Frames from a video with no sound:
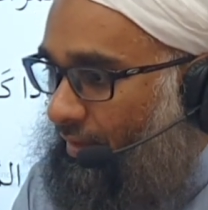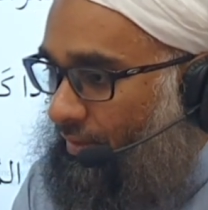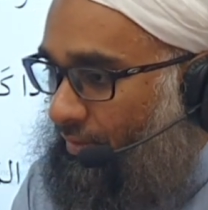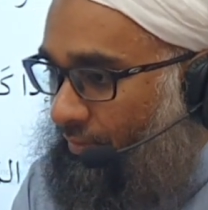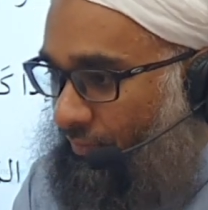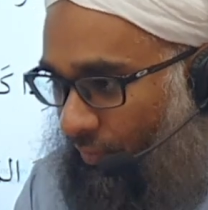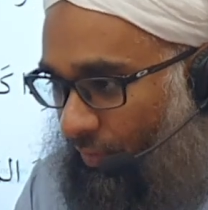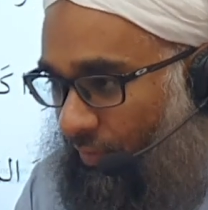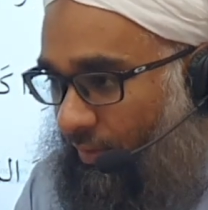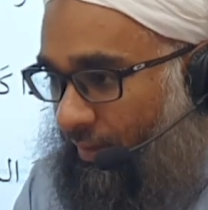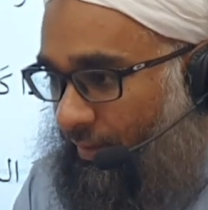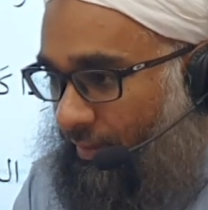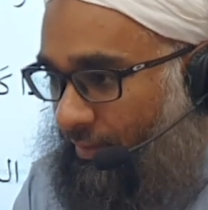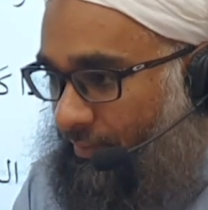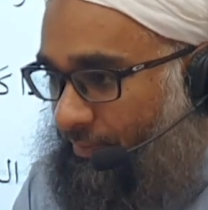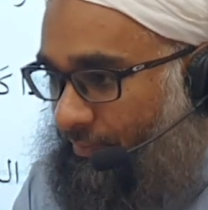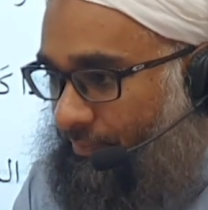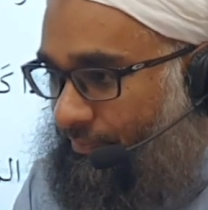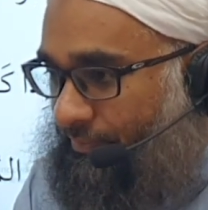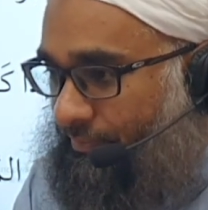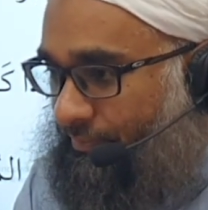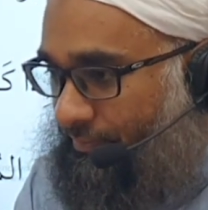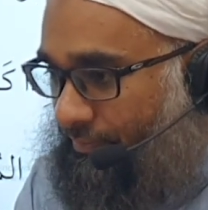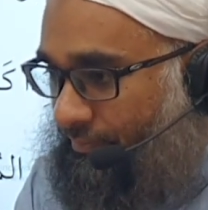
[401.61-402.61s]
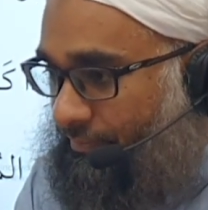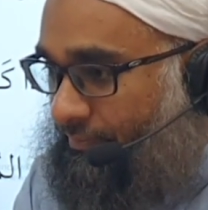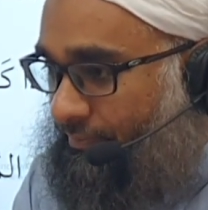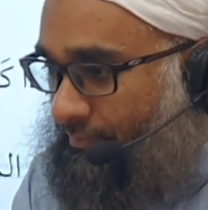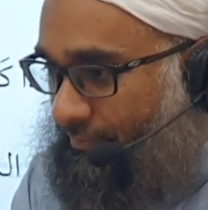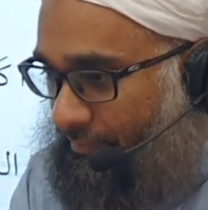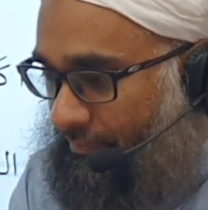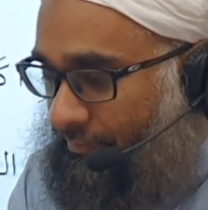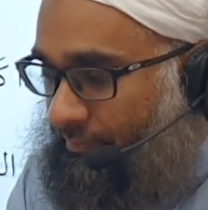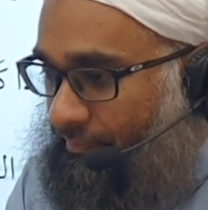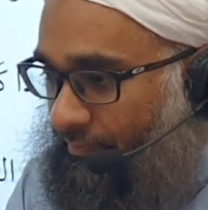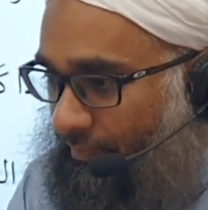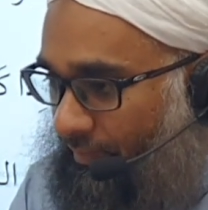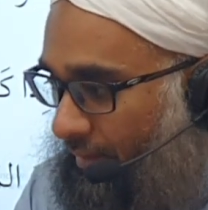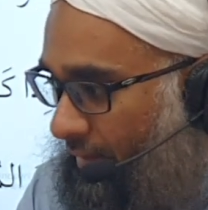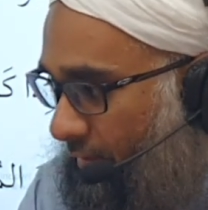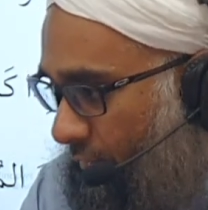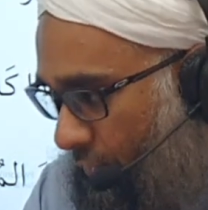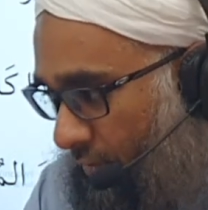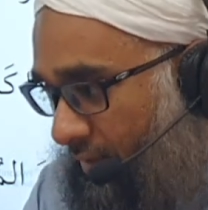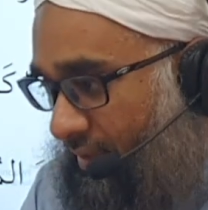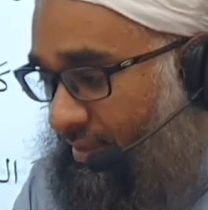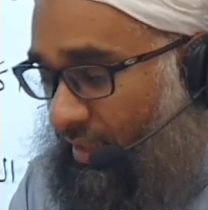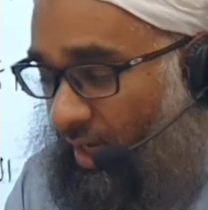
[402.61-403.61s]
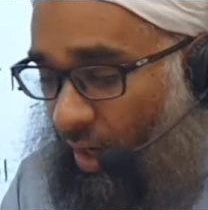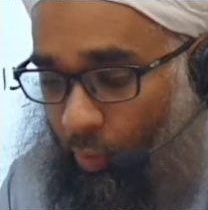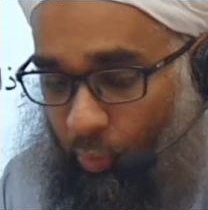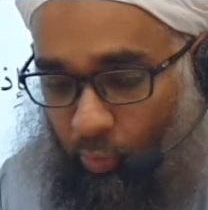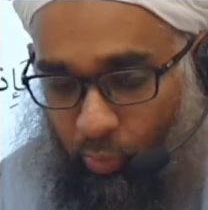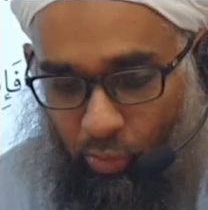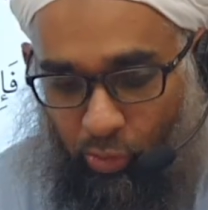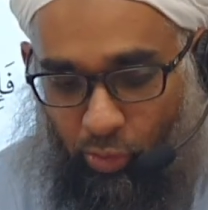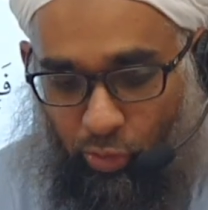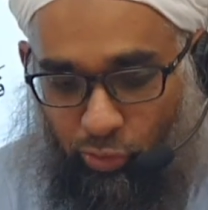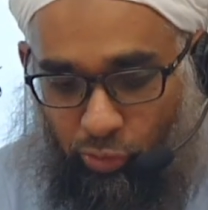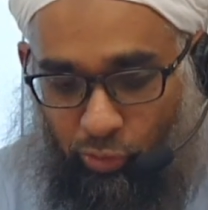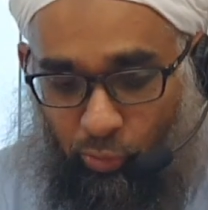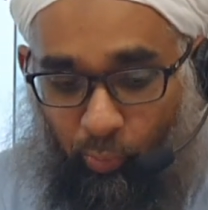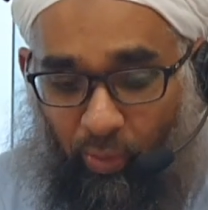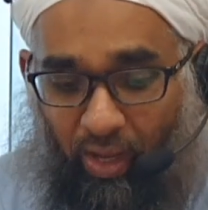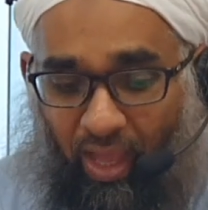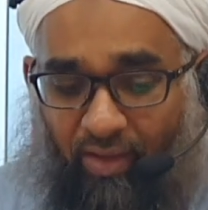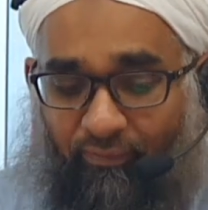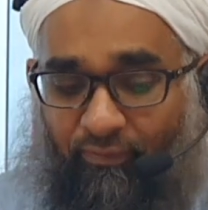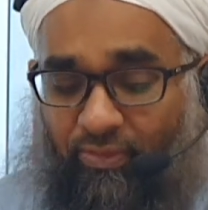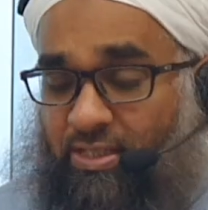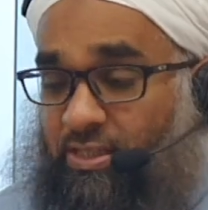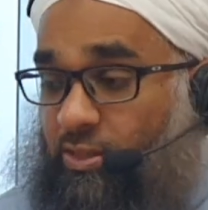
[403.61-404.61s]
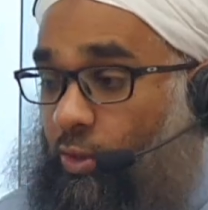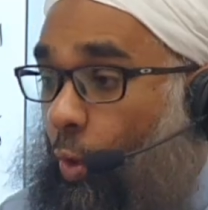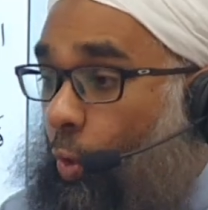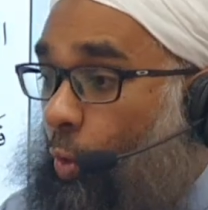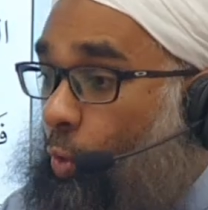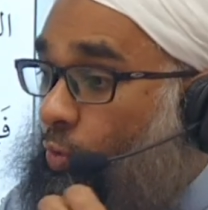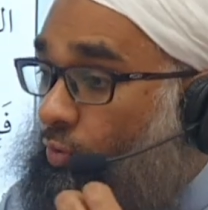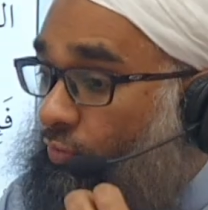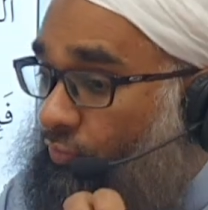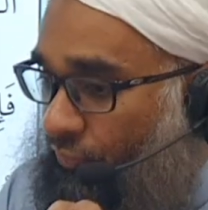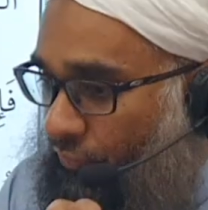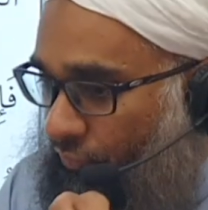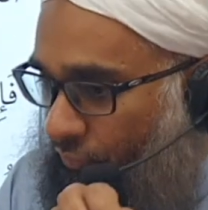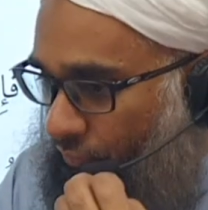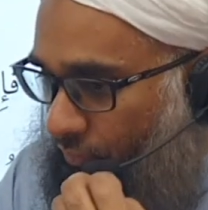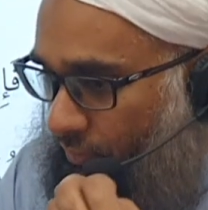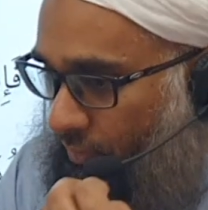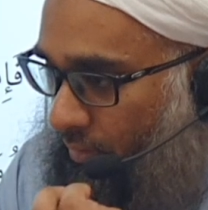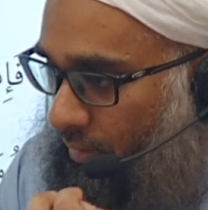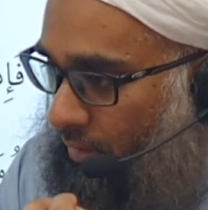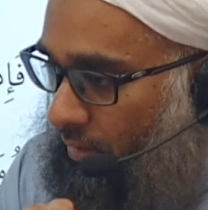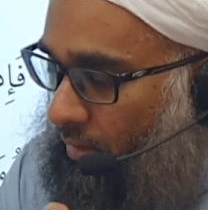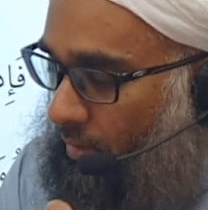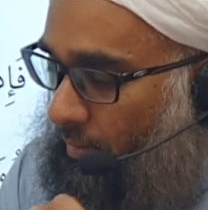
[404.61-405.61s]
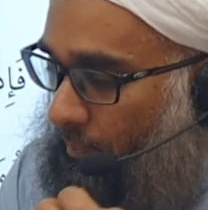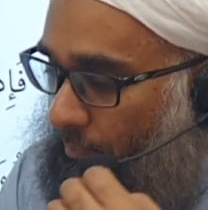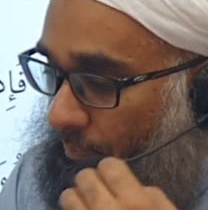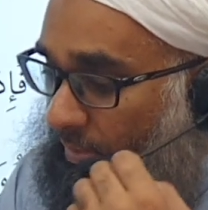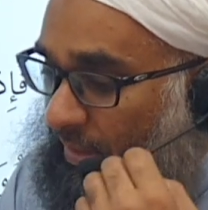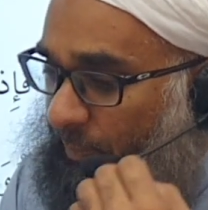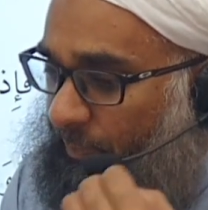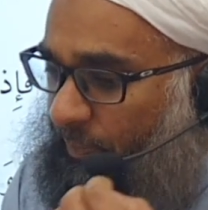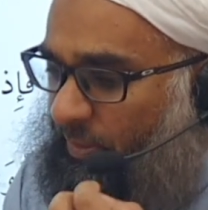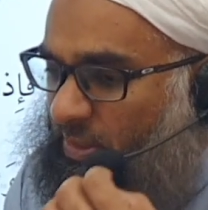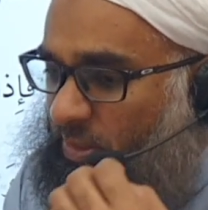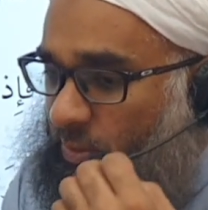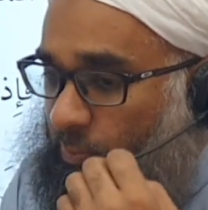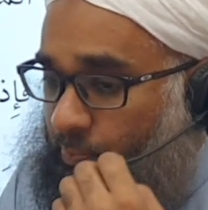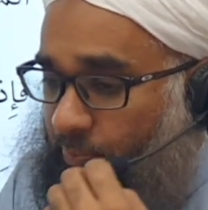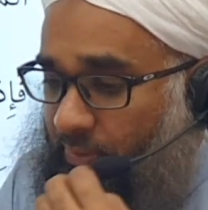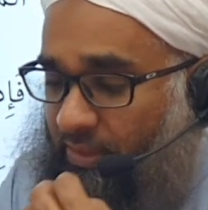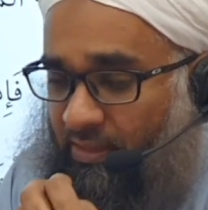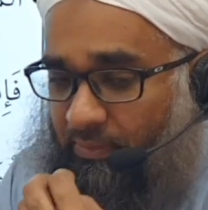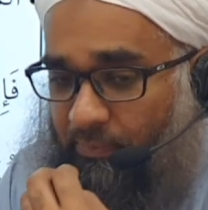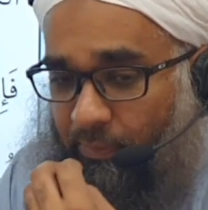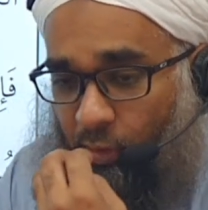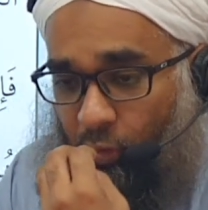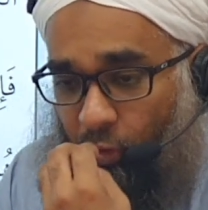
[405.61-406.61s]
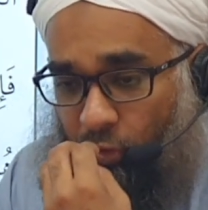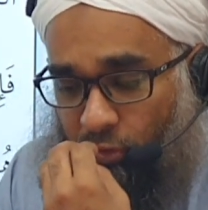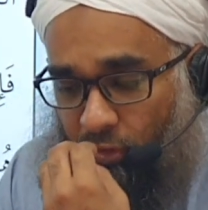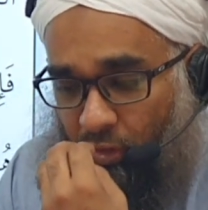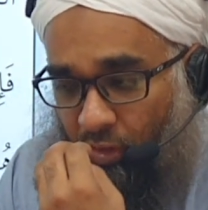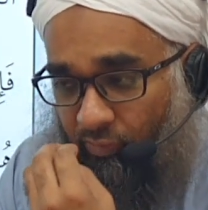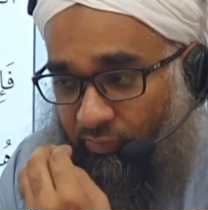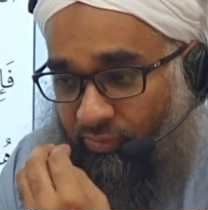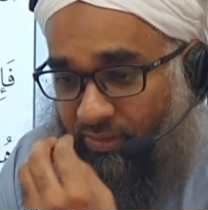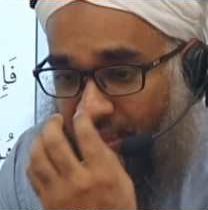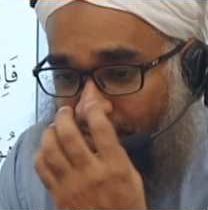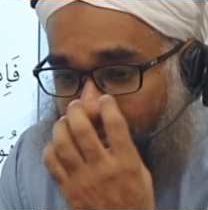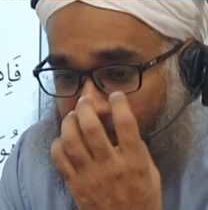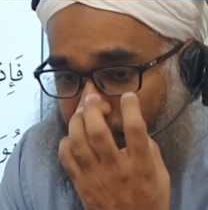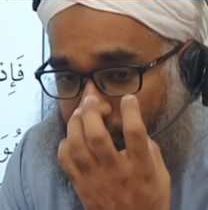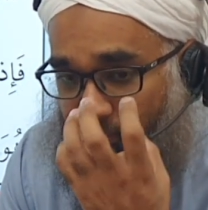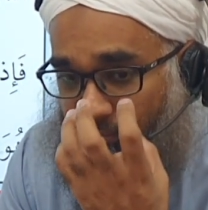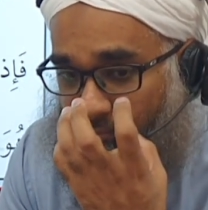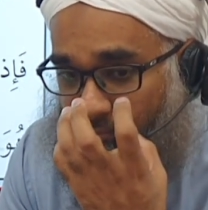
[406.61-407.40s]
You following? So that's how. So whatever is the urf, people speak because of their